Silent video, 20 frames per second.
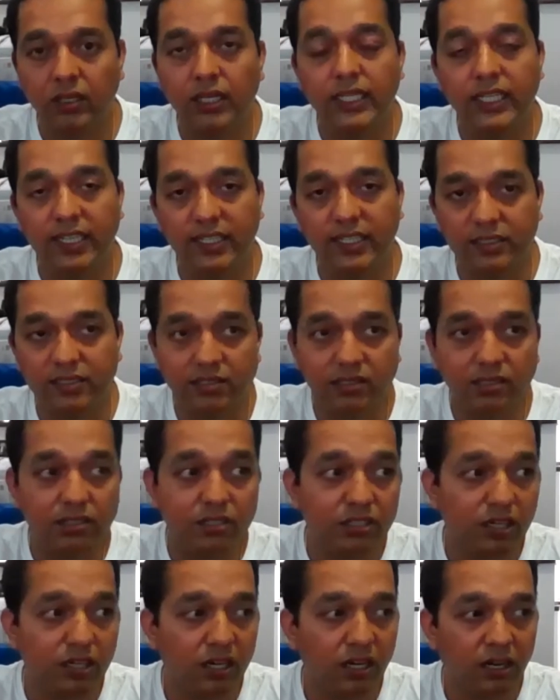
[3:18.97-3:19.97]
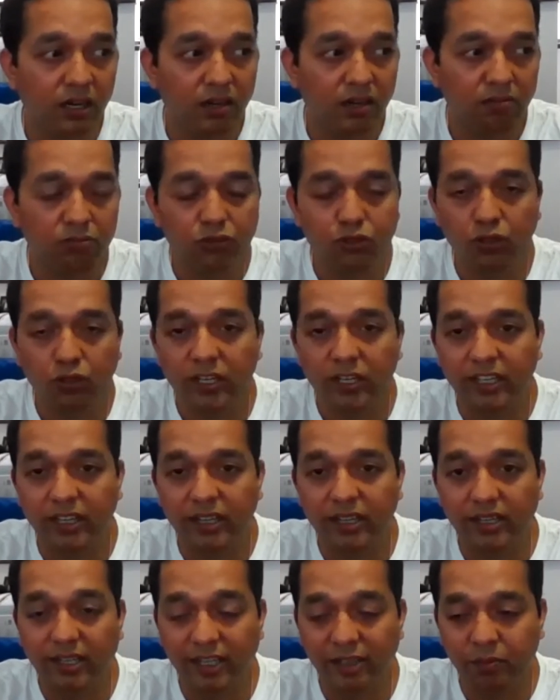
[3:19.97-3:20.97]
Yes. So let
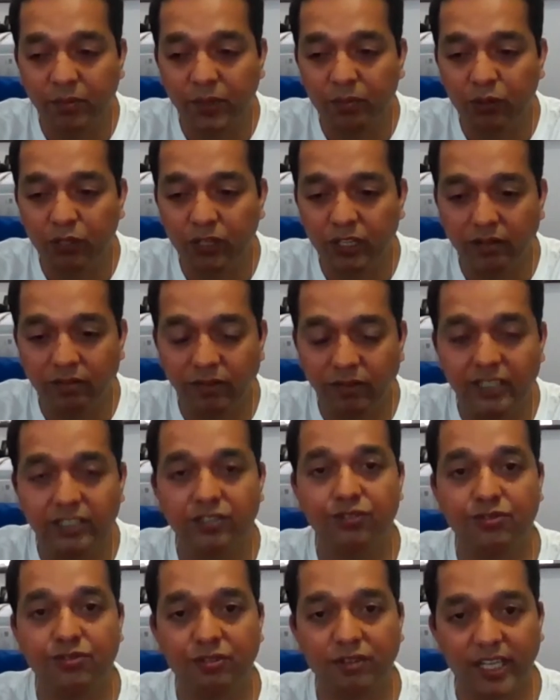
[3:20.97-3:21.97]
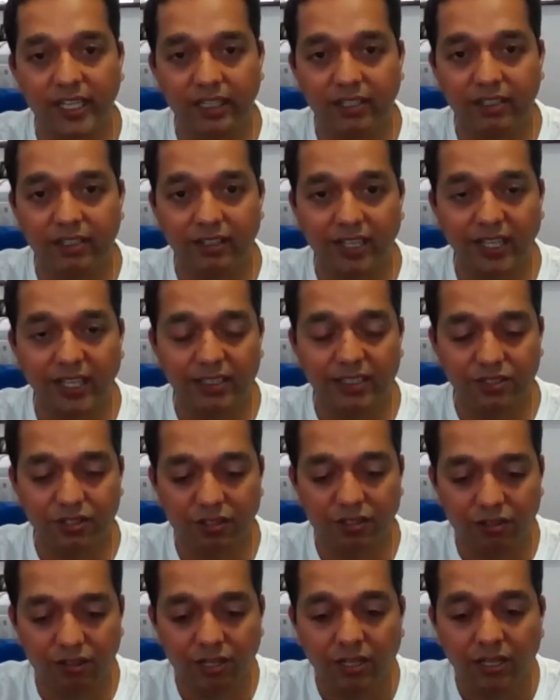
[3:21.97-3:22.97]
me put it very straight. Okay.
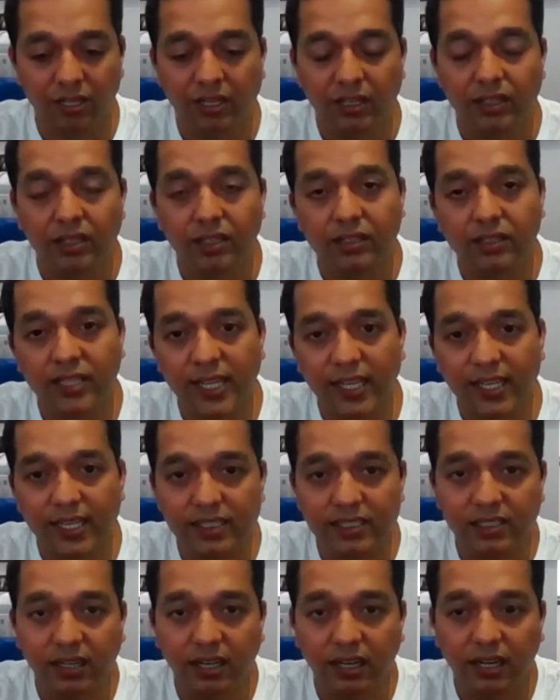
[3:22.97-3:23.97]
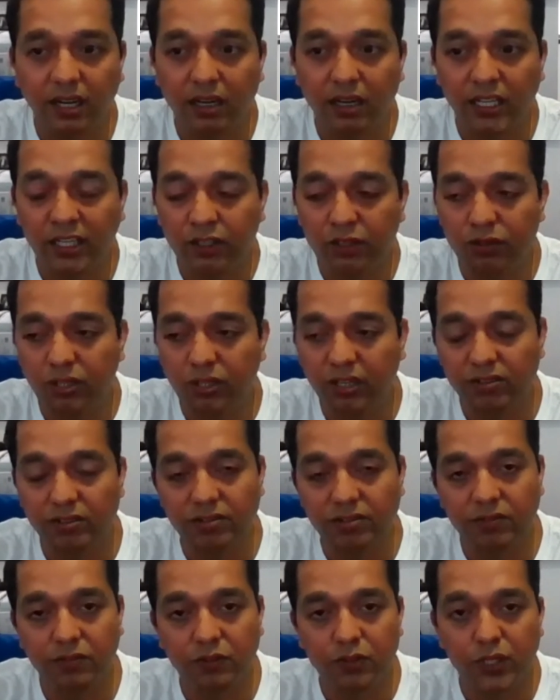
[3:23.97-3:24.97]
So the thing is, in
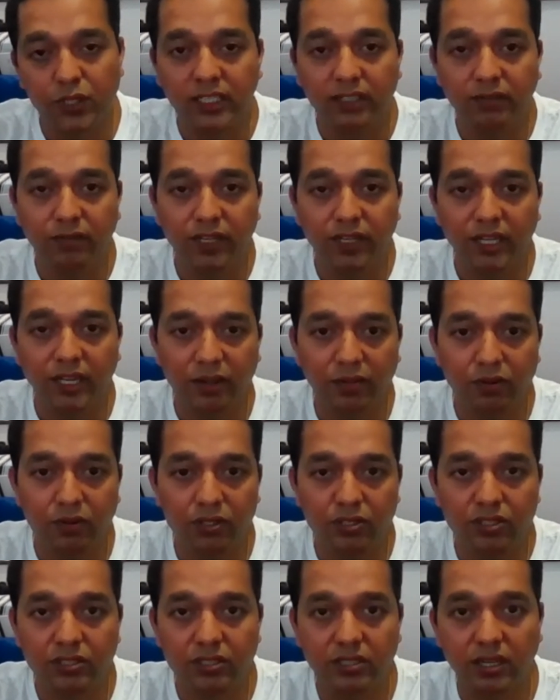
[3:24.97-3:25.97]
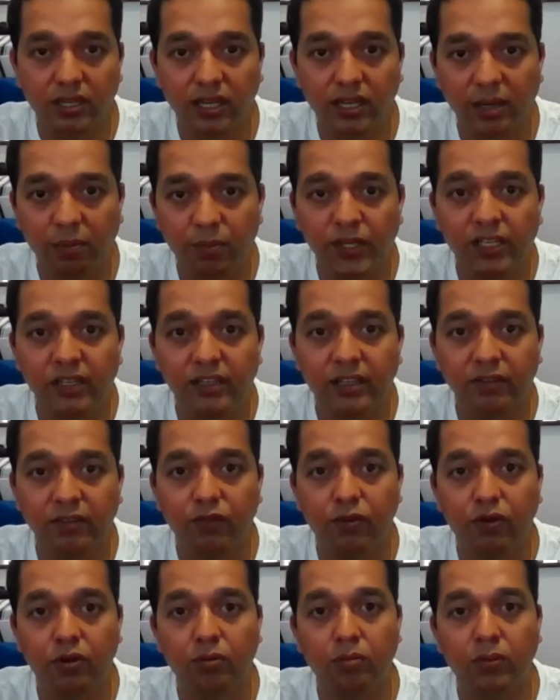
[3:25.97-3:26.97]
2014, when I was appearing
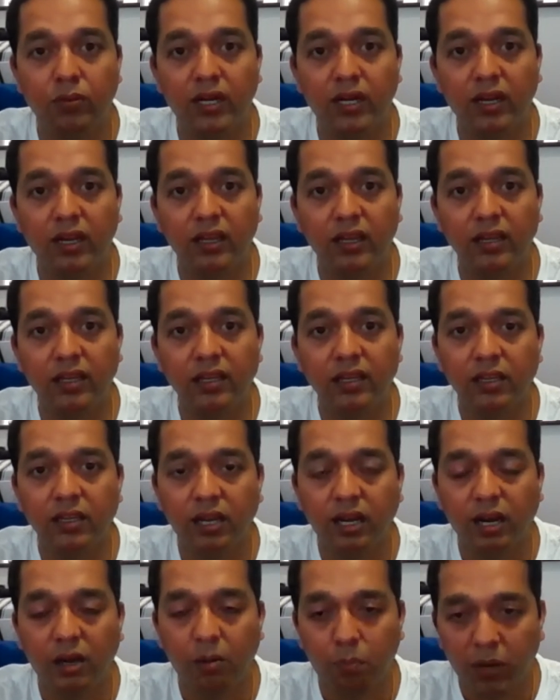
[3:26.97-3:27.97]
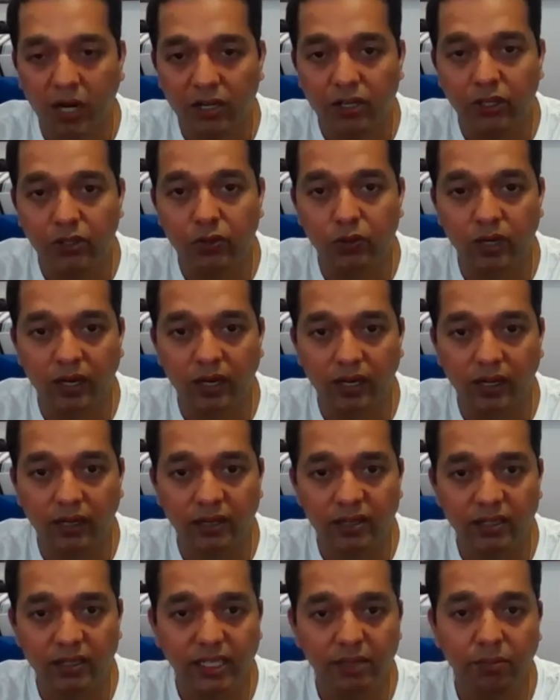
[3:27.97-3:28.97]
for my part
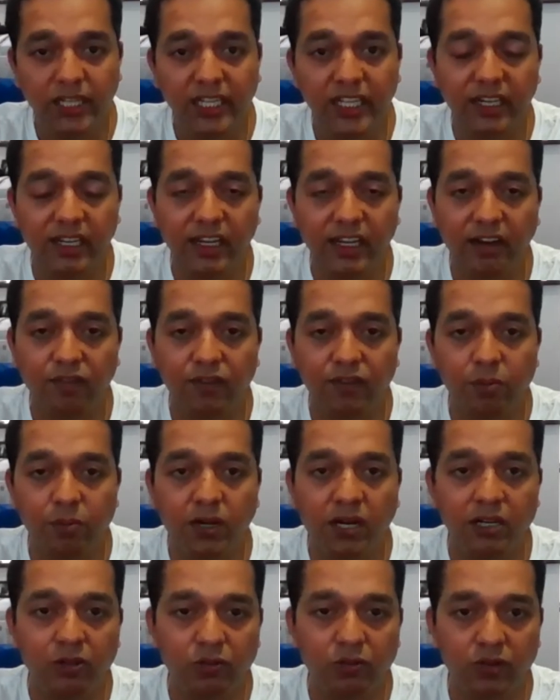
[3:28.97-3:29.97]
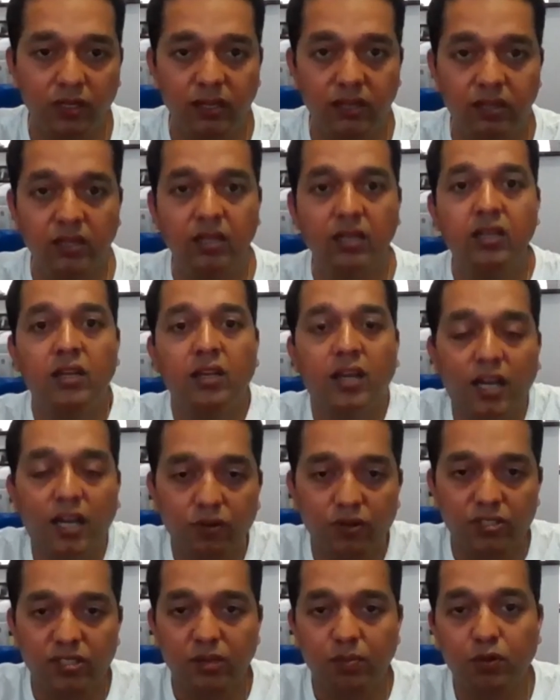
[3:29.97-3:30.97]
one, immediately after part one, I
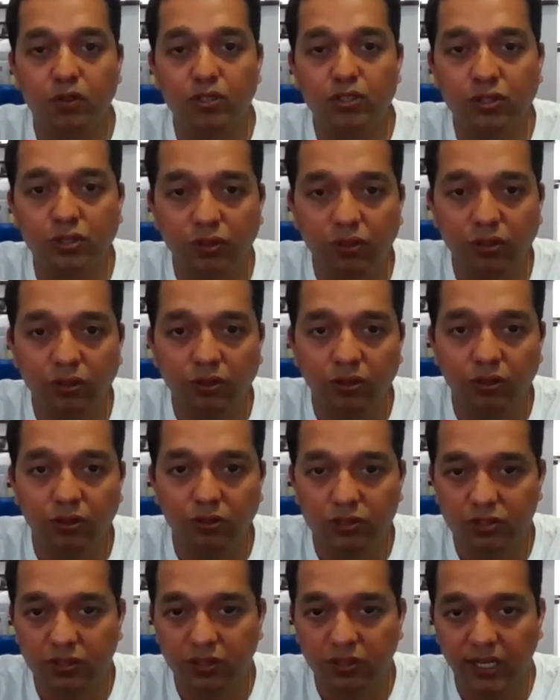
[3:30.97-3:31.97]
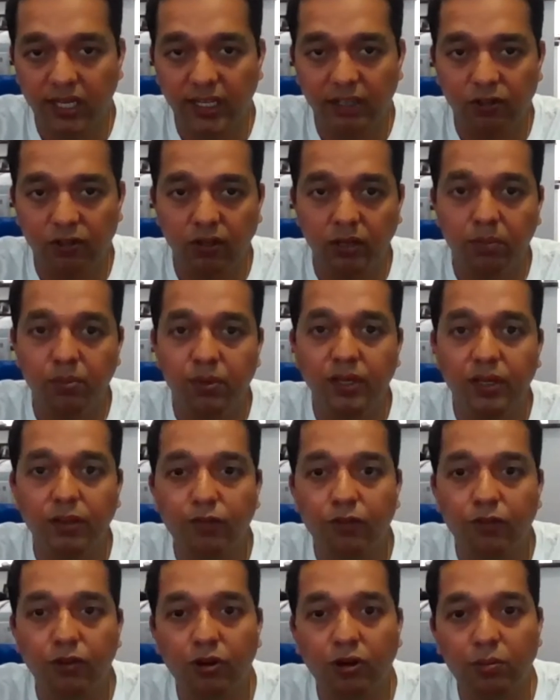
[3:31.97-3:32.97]
was supposed to go to Australia to appear
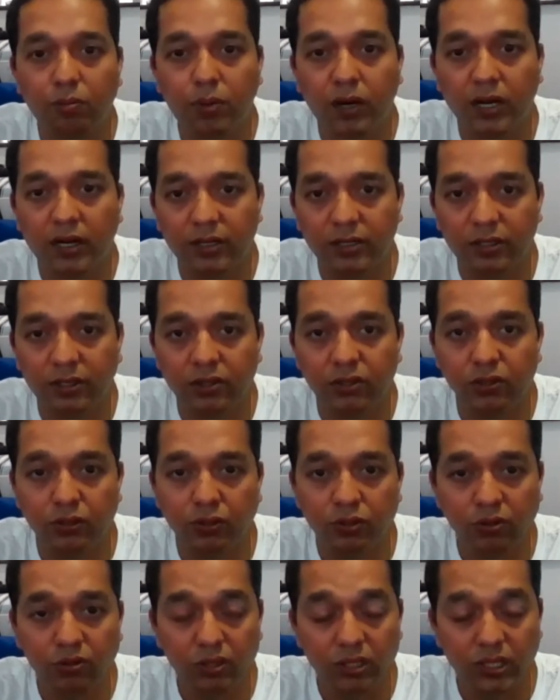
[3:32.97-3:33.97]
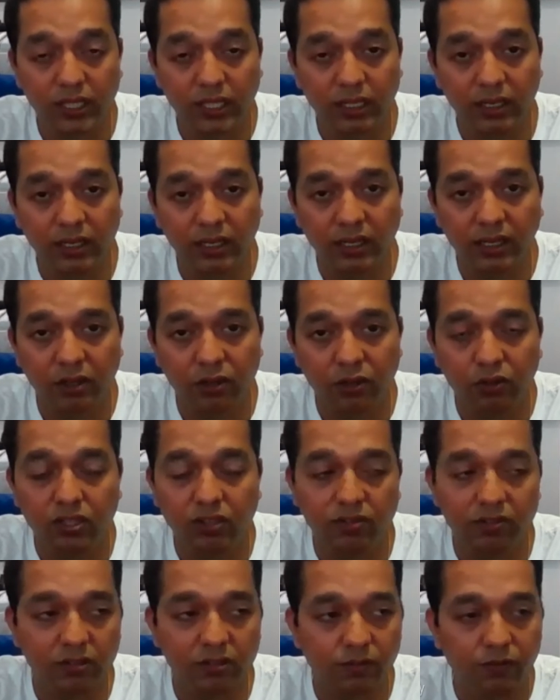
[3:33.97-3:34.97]
for part two in
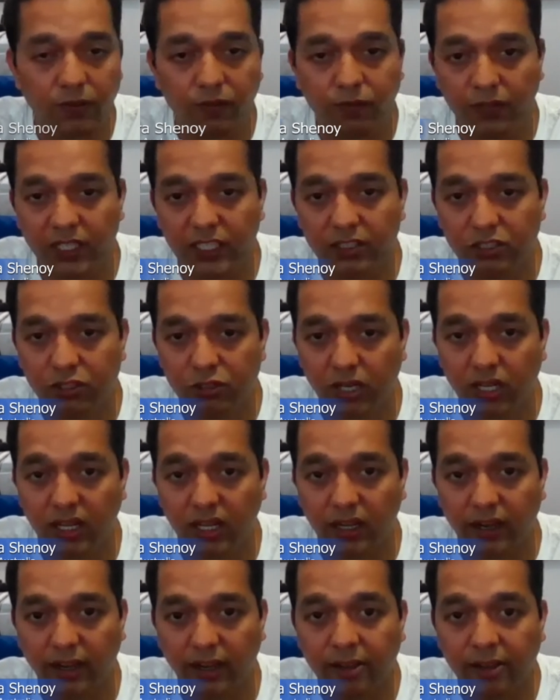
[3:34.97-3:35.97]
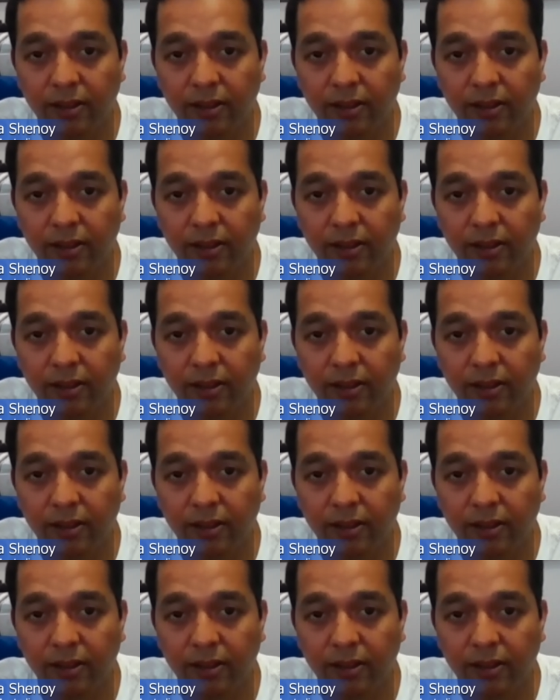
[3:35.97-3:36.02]
2015 July.